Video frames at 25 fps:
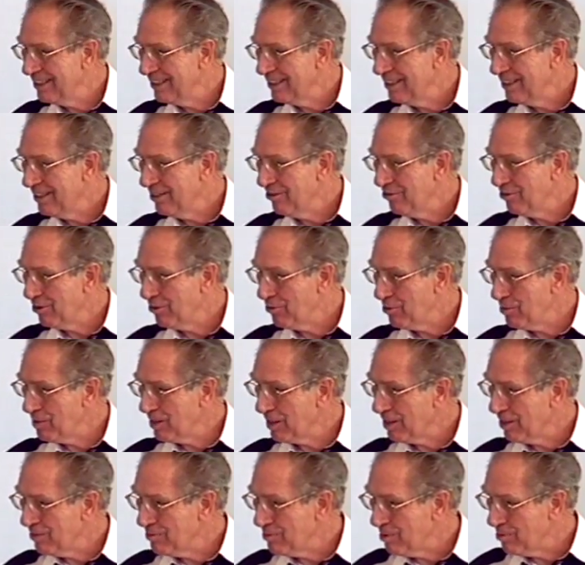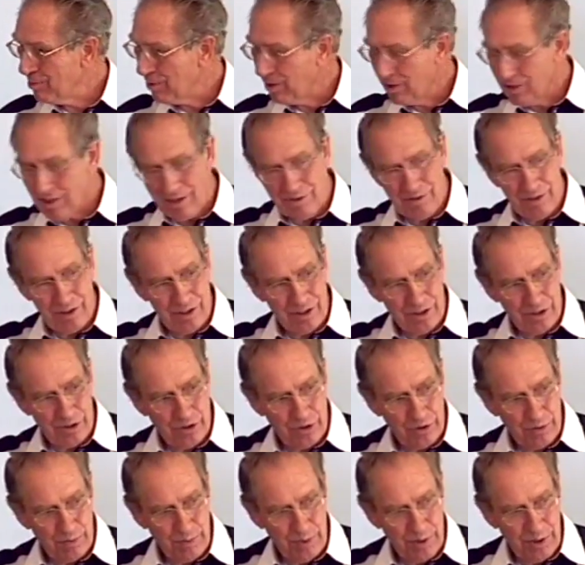When we become a believer, the
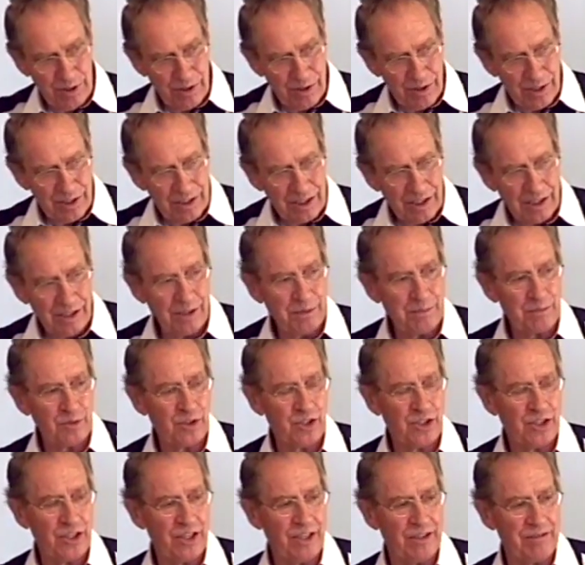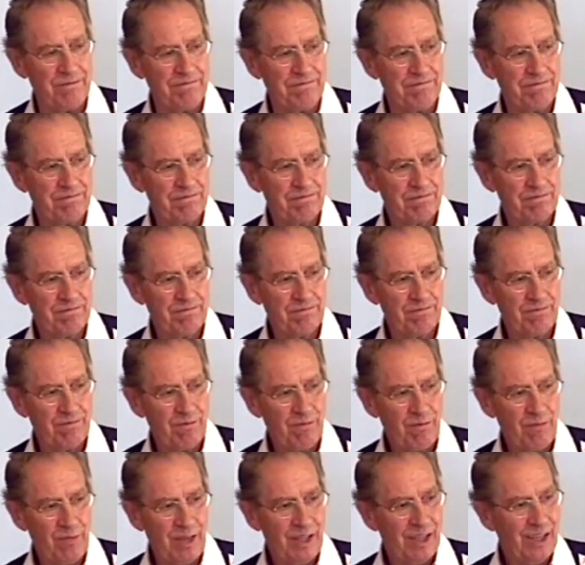Spirit comes in,
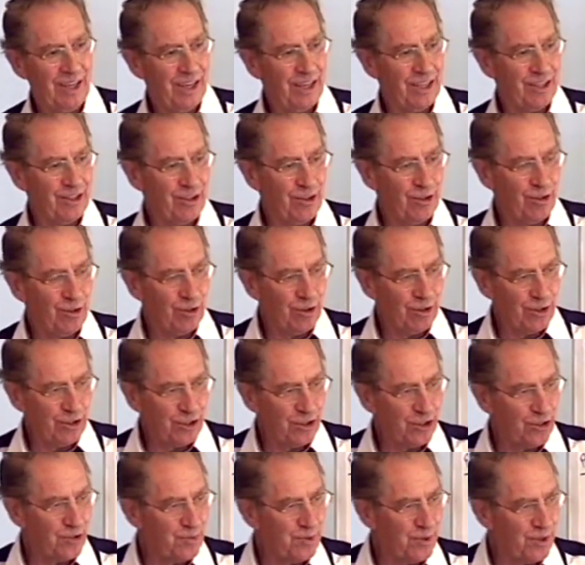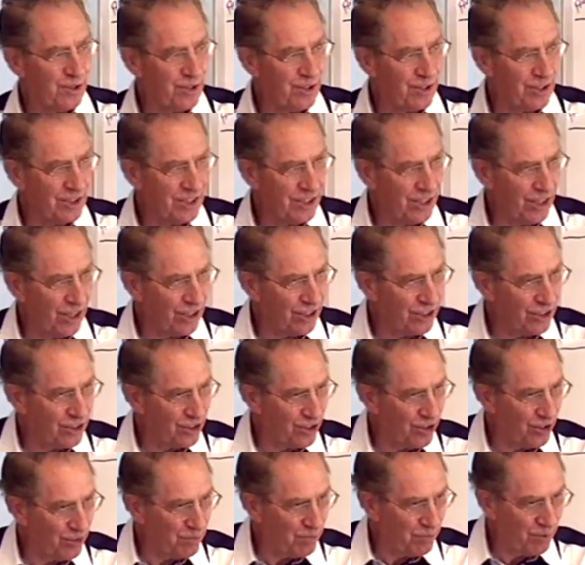and the Holy Spirit takes the
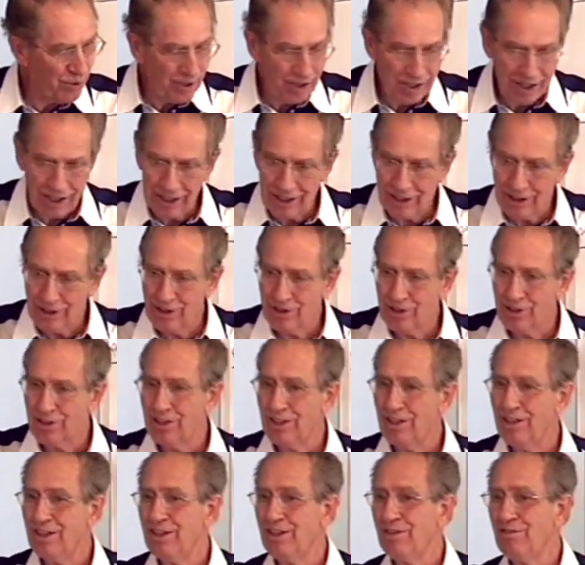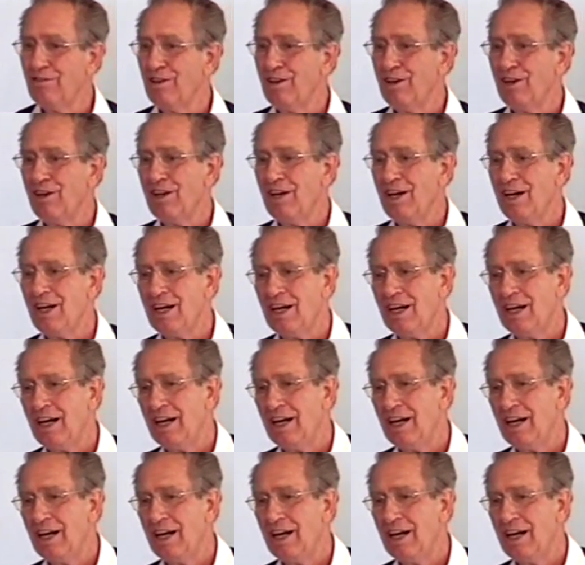place of the law.